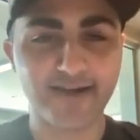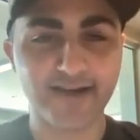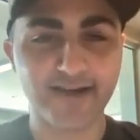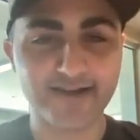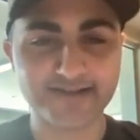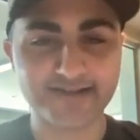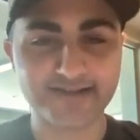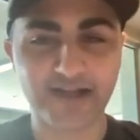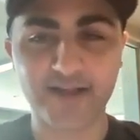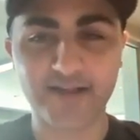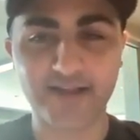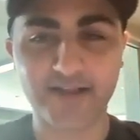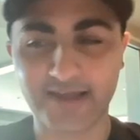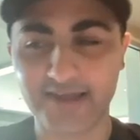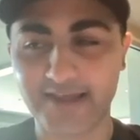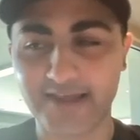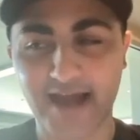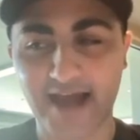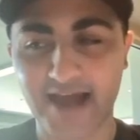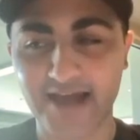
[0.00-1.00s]
It's not
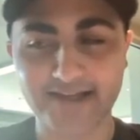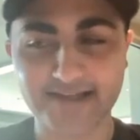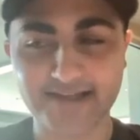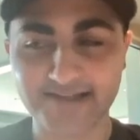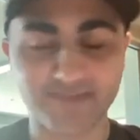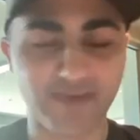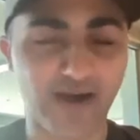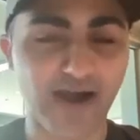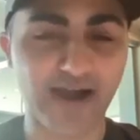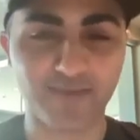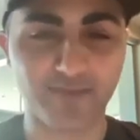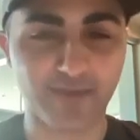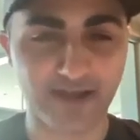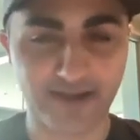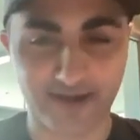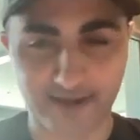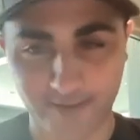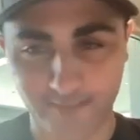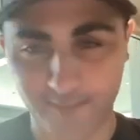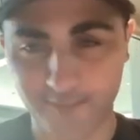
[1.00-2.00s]
like he had his mind
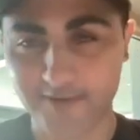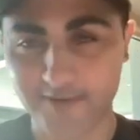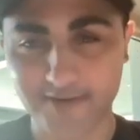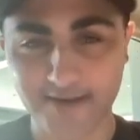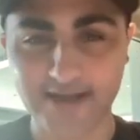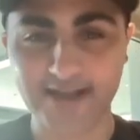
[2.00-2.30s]
made up.